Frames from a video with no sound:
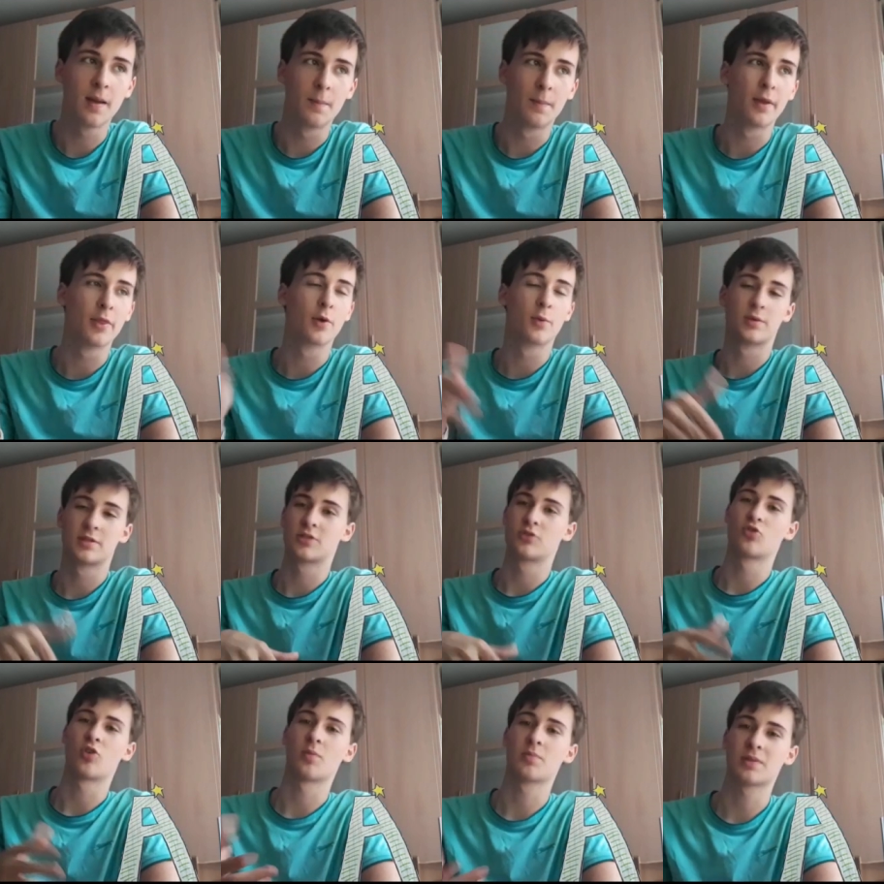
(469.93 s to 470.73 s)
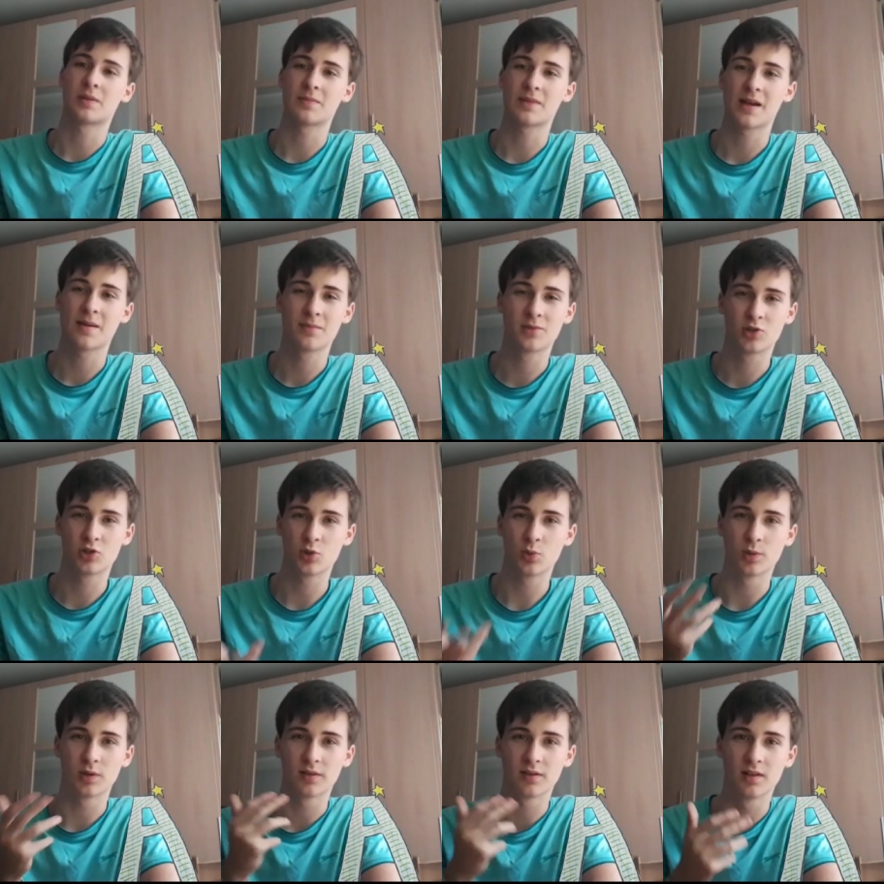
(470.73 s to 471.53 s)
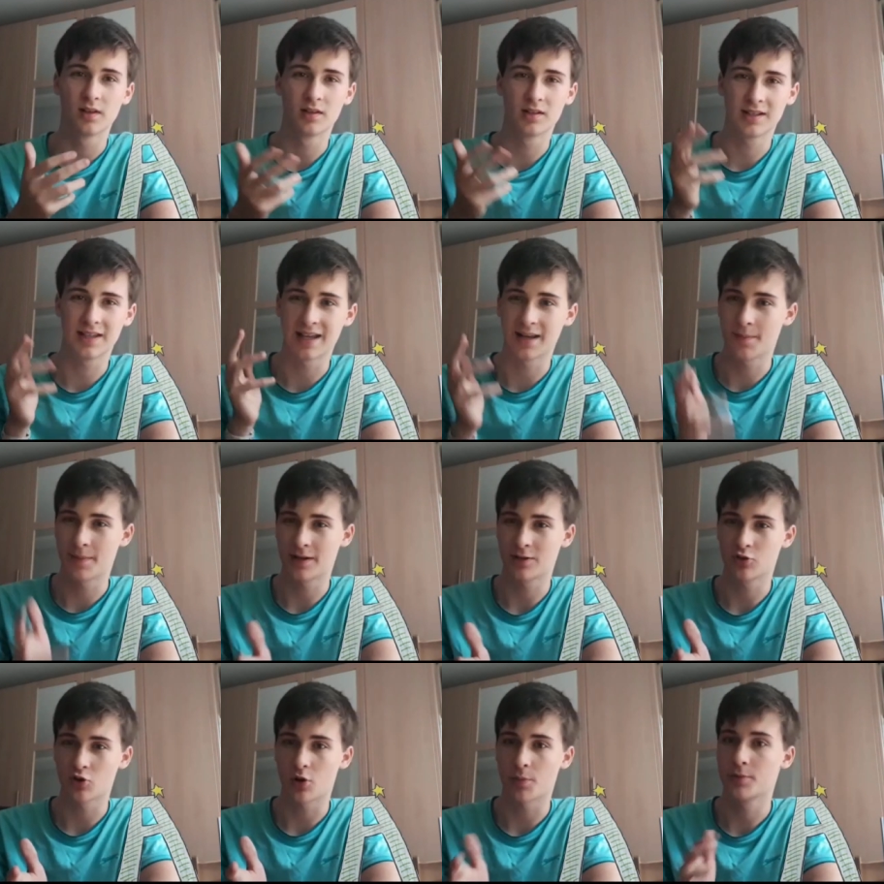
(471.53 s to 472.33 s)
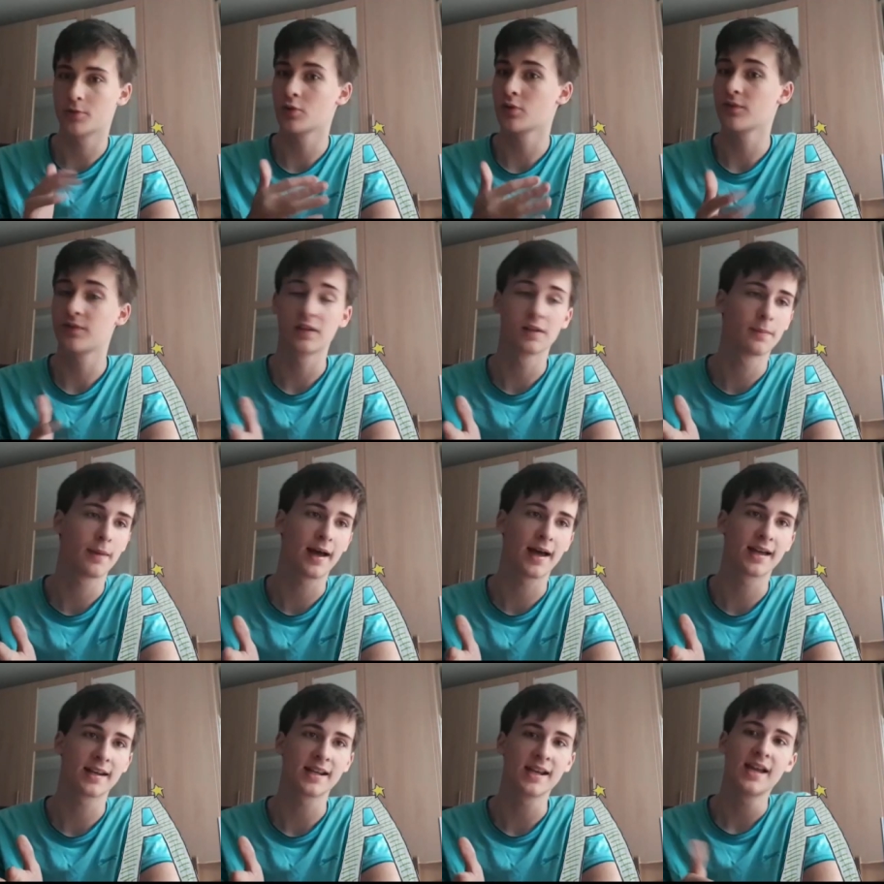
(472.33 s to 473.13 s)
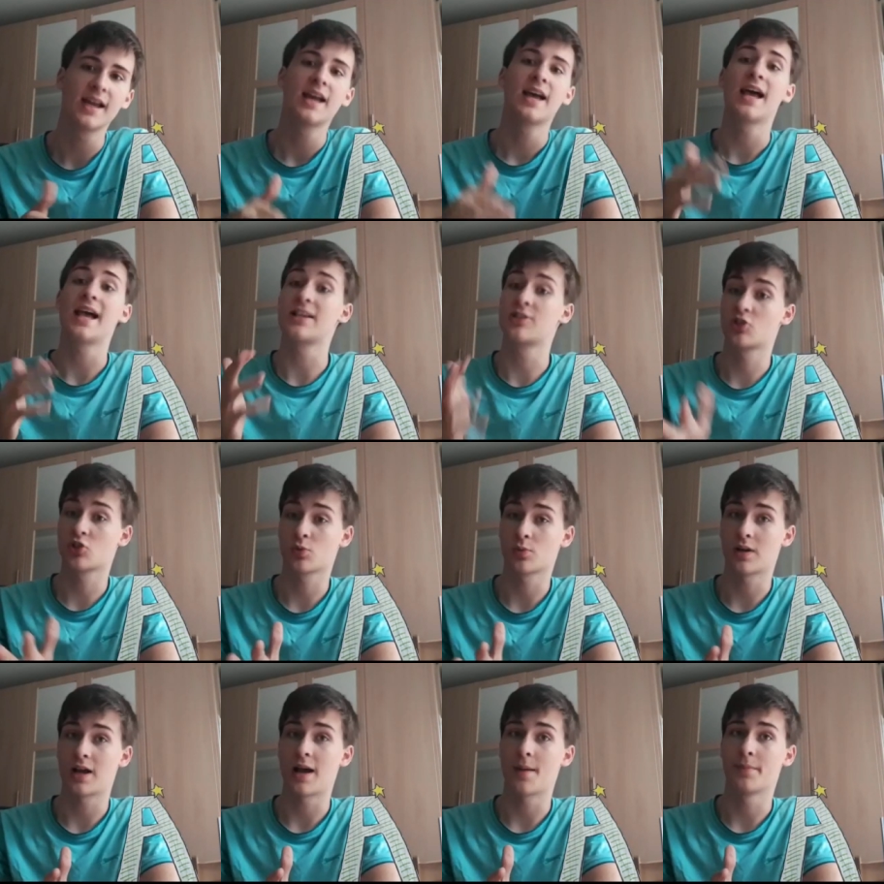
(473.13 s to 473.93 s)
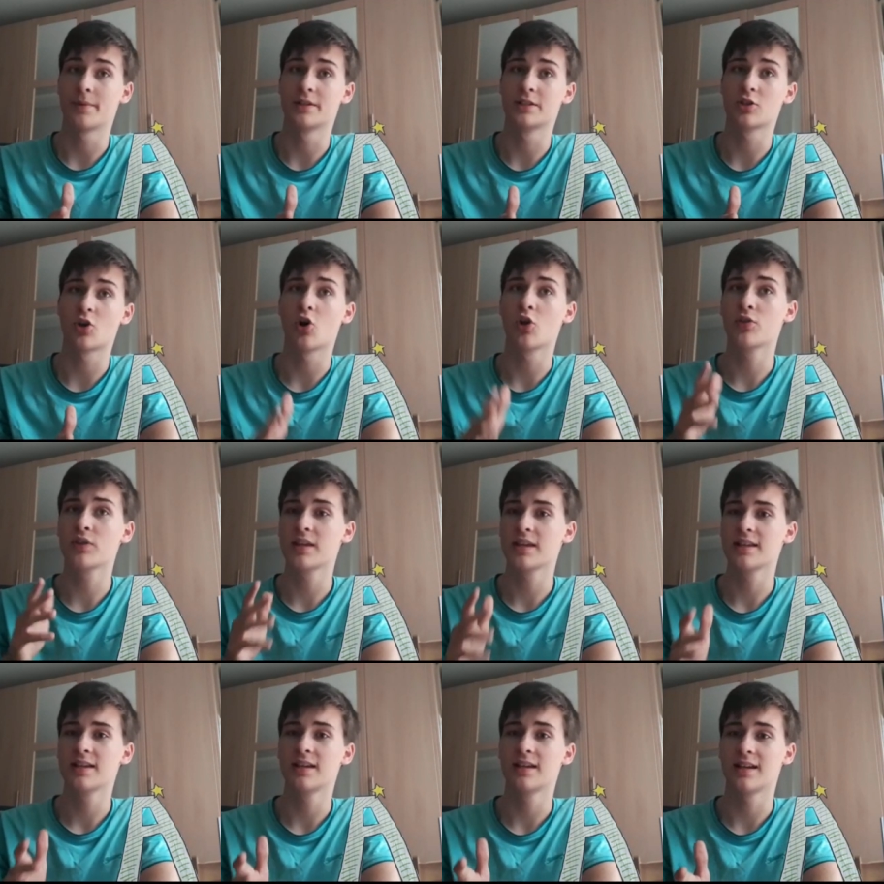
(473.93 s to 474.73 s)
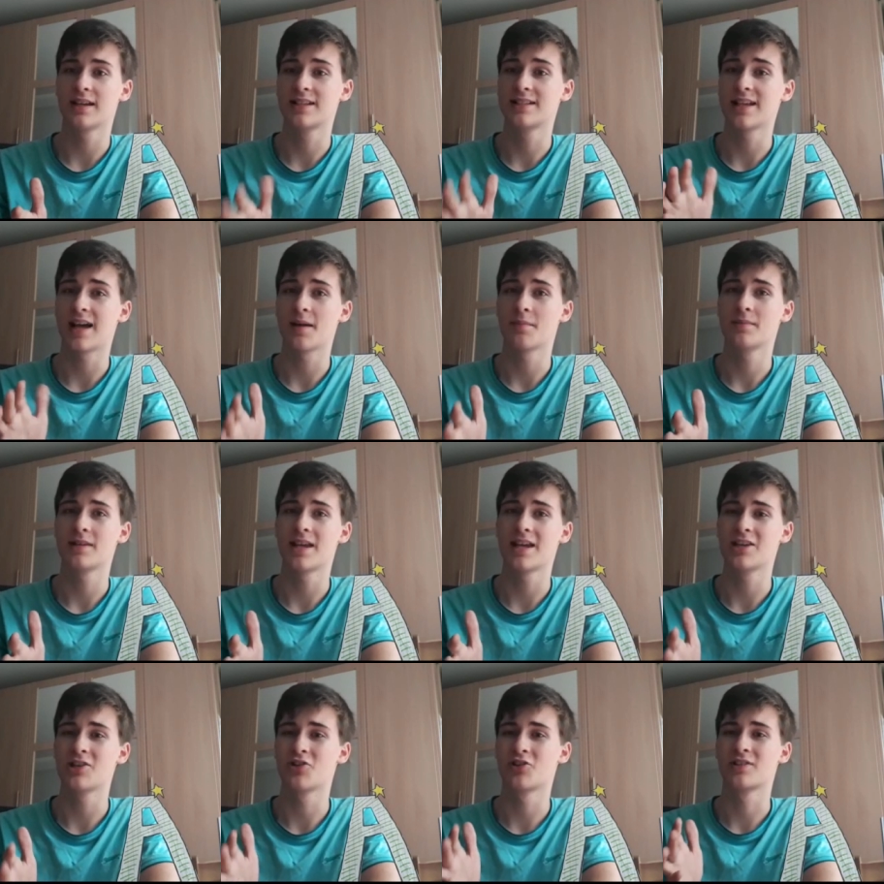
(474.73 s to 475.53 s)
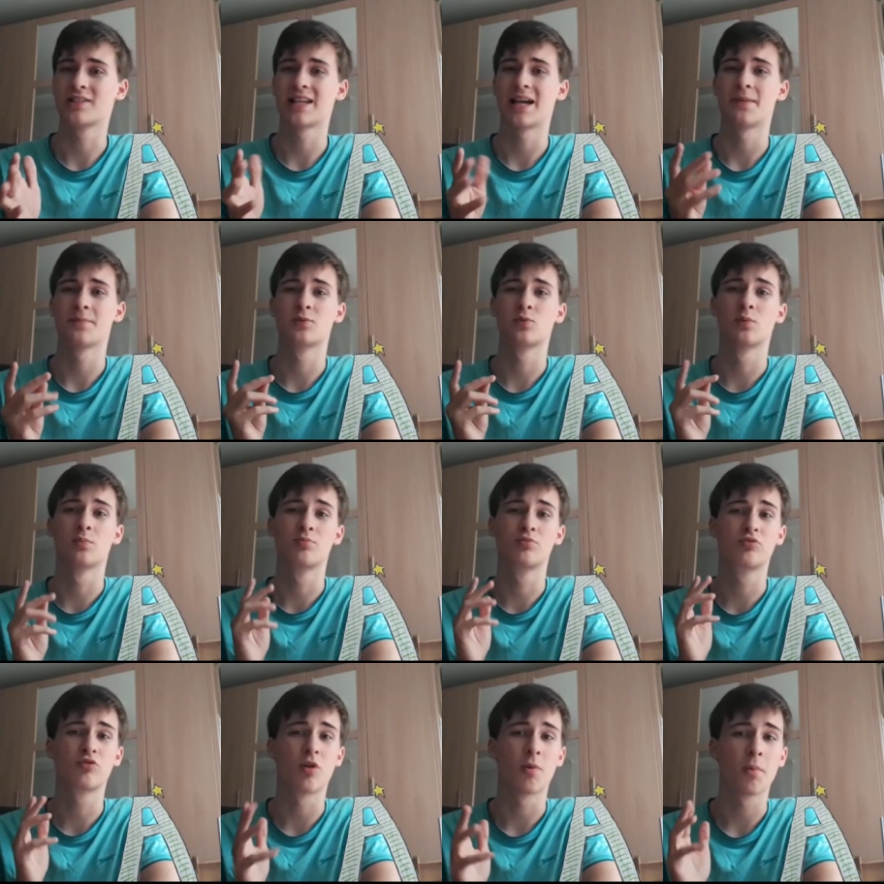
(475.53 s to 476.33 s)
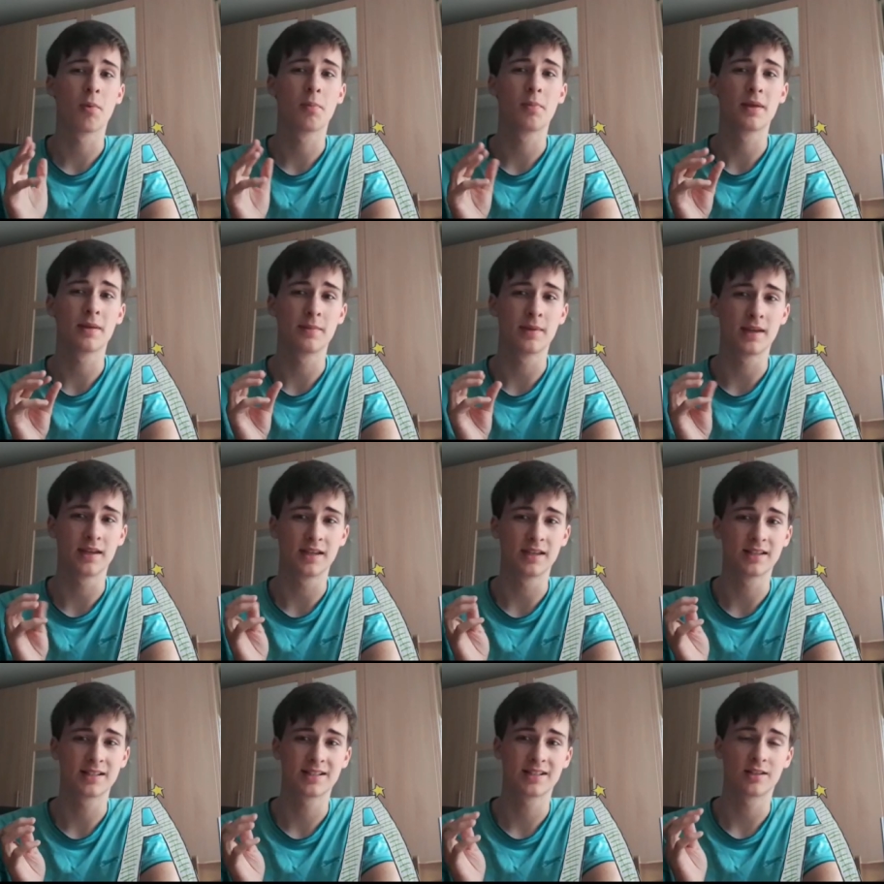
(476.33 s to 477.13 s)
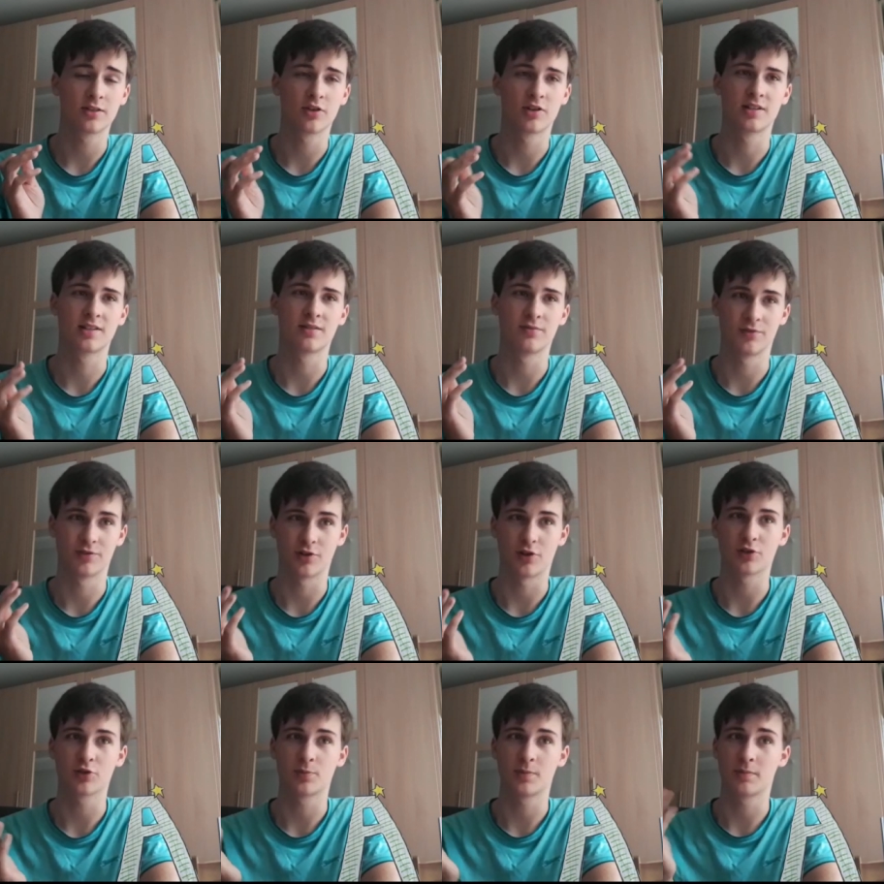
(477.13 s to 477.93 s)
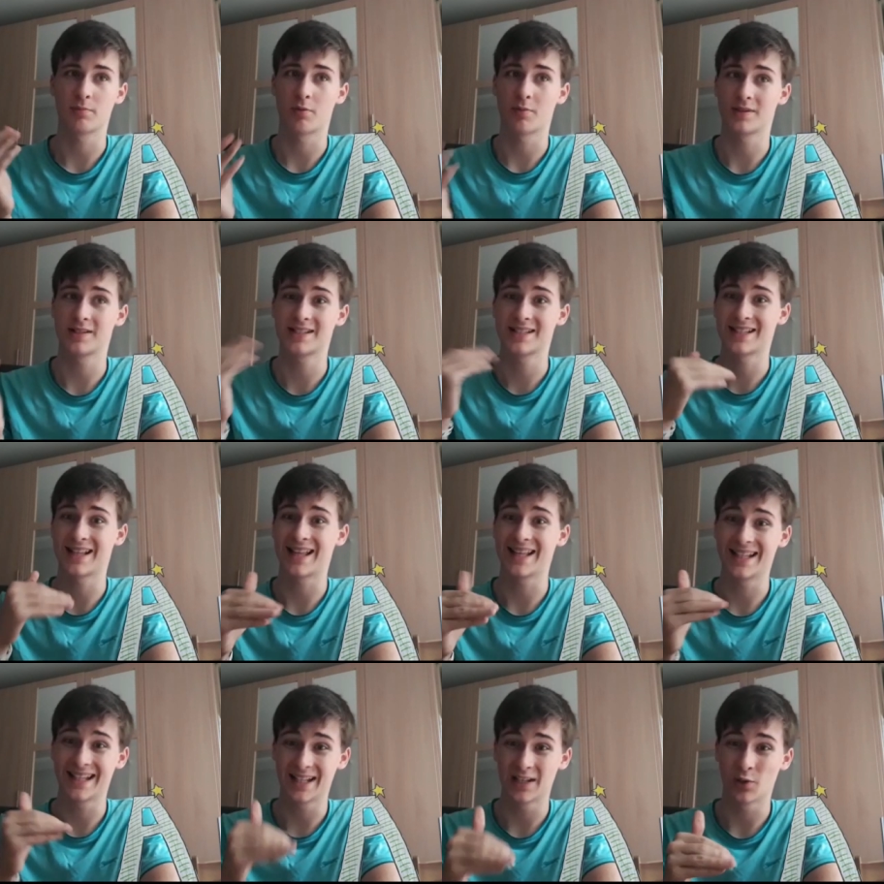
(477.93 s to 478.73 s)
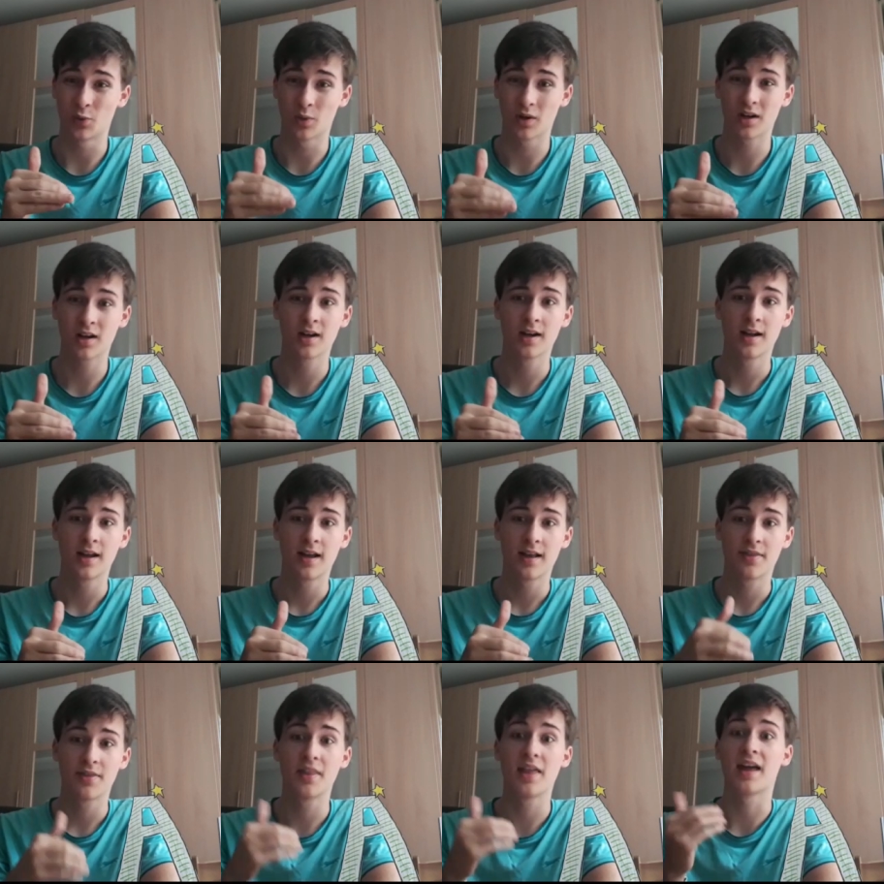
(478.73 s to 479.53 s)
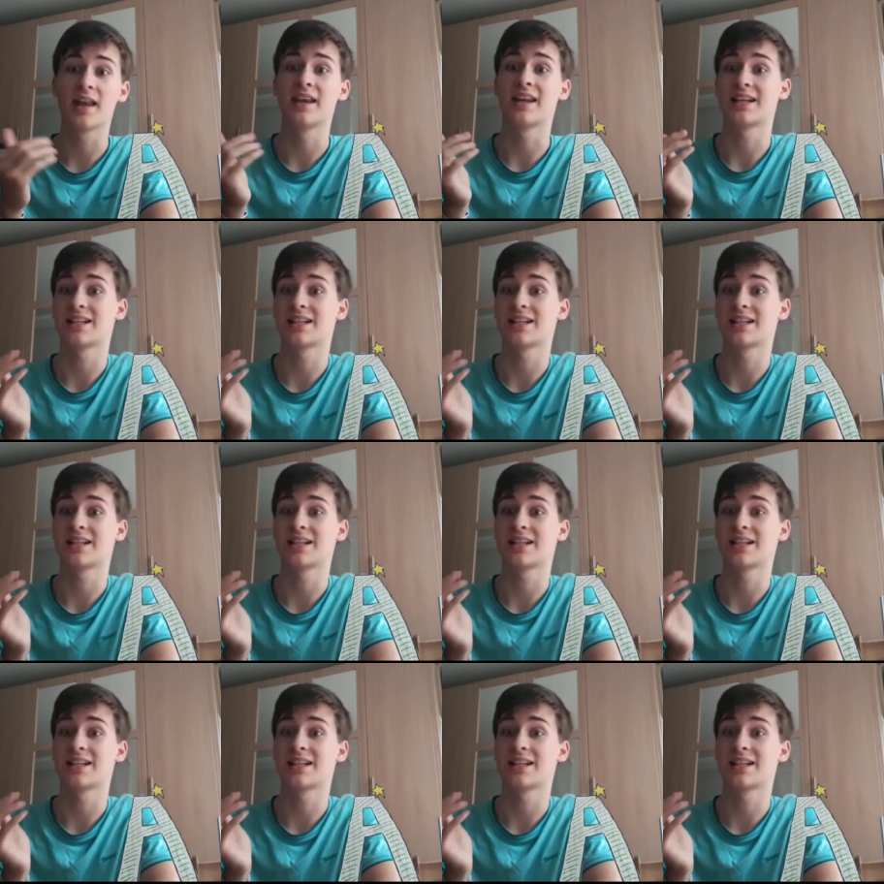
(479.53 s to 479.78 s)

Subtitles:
but there was a drop. Sometimes you will get a big drop. Don't feel bad, it's just what happens. On the exam day, your results will probably be slightly lower than